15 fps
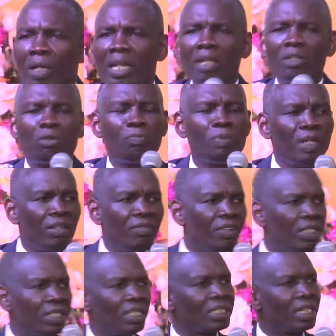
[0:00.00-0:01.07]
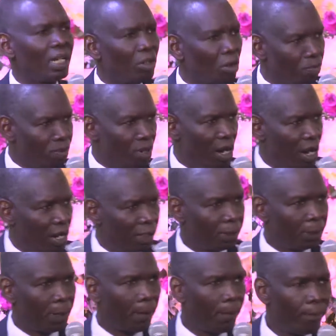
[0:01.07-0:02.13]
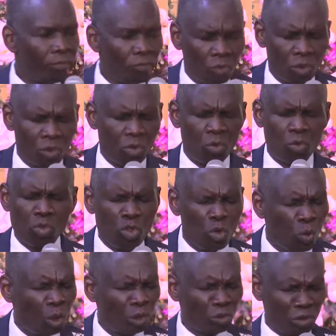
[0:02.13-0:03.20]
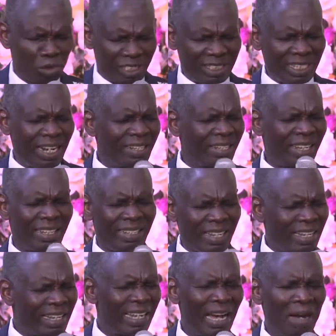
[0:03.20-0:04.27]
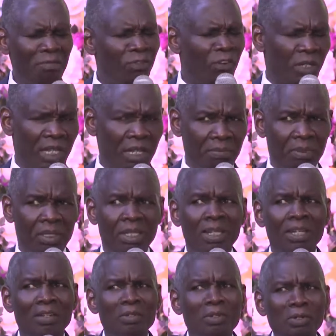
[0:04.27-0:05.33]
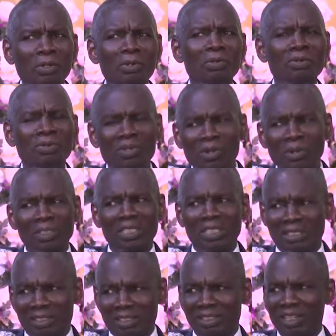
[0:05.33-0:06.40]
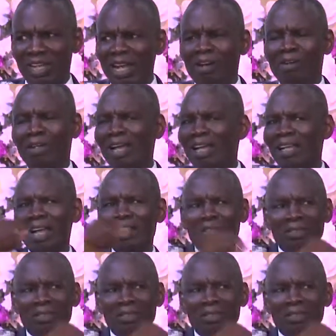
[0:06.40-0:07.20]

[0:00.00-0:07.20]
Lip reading: whether you believe in this kind of prayer. You want to stand in the gap for them. Do you notice? I